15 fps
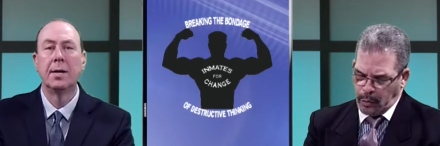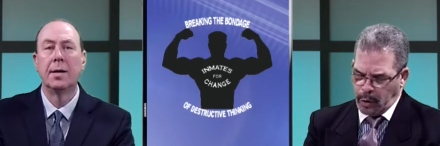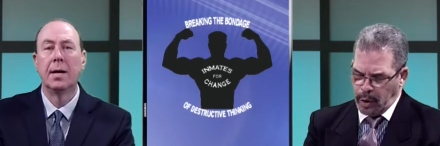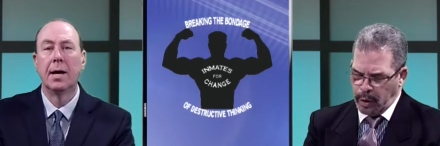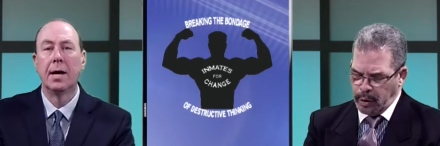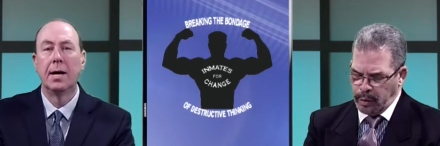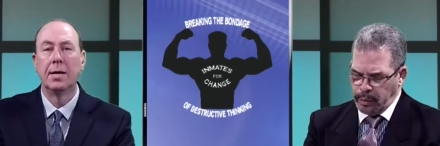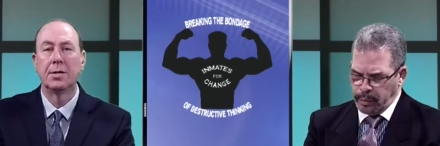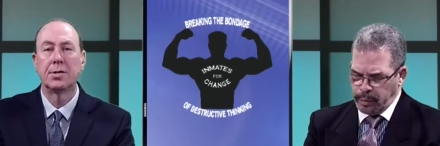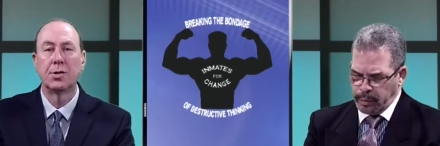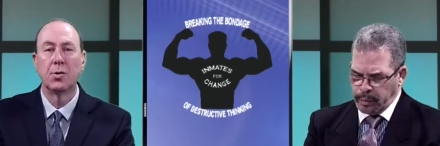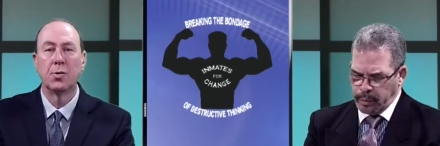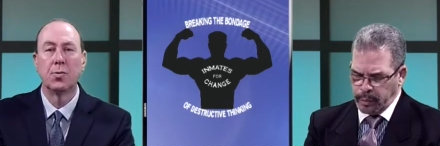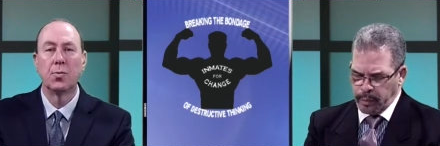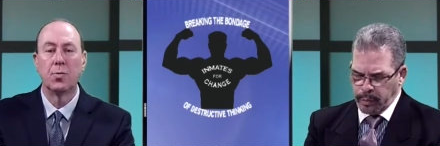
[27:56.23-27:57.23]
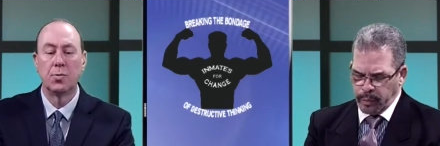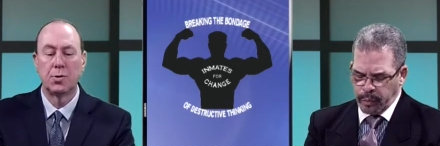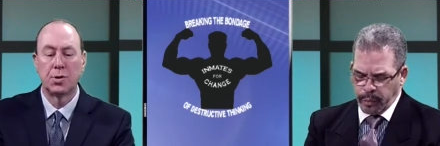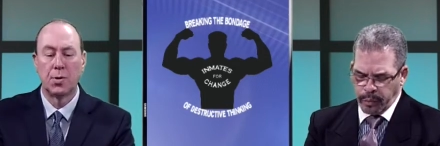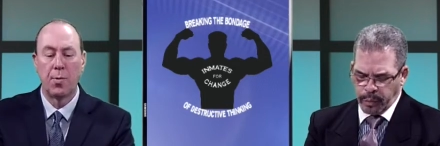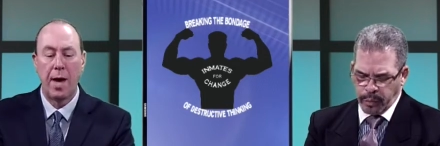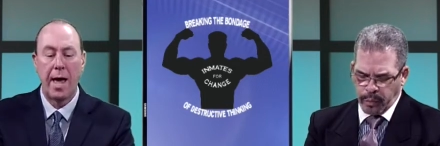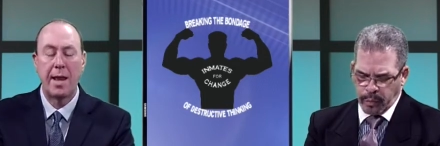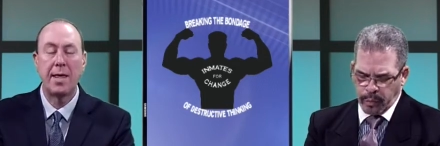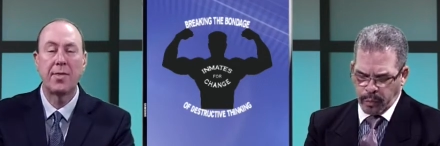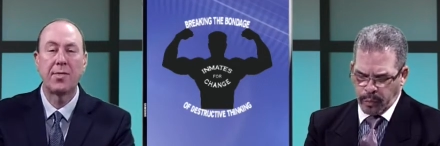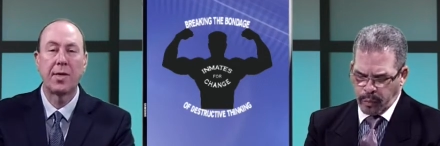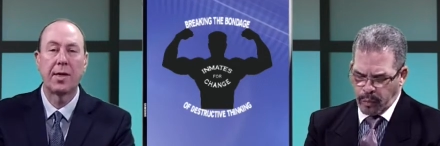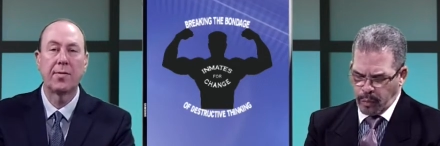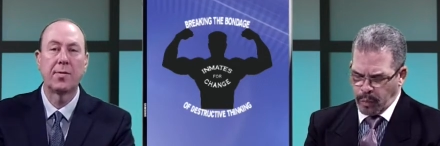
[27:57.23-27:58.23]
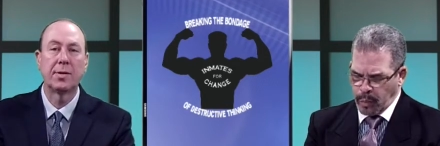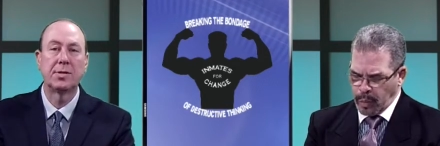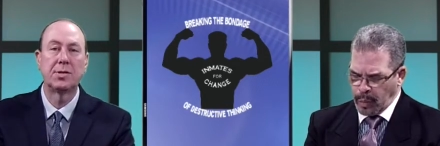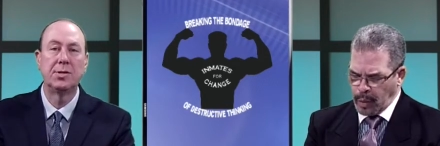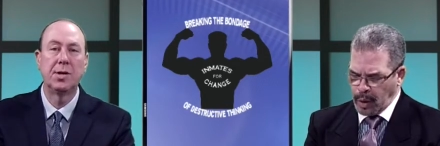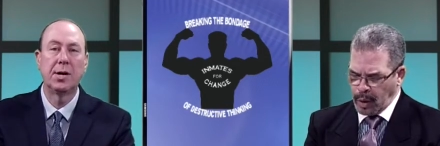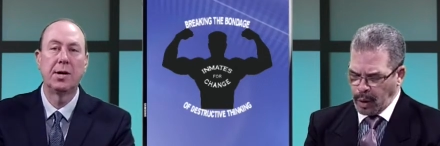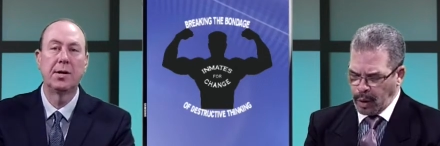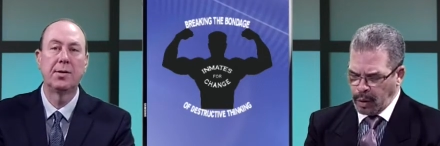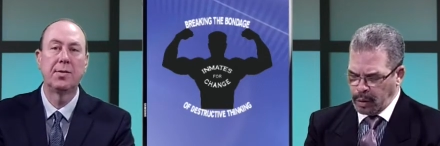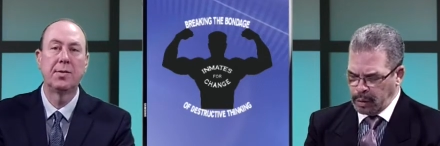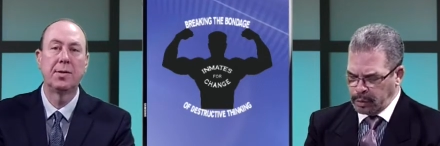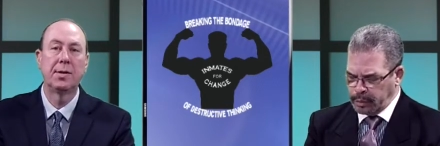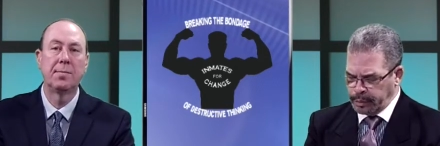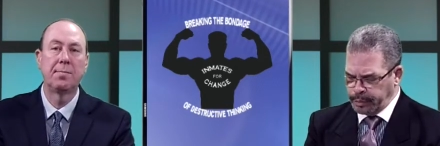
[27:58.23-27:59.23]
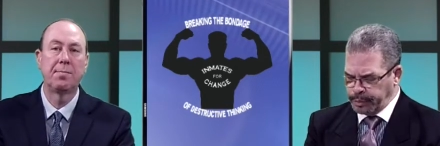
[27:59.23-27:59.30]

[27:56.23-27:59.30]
Speaker 1: Okay. Uh, so so anything that's done that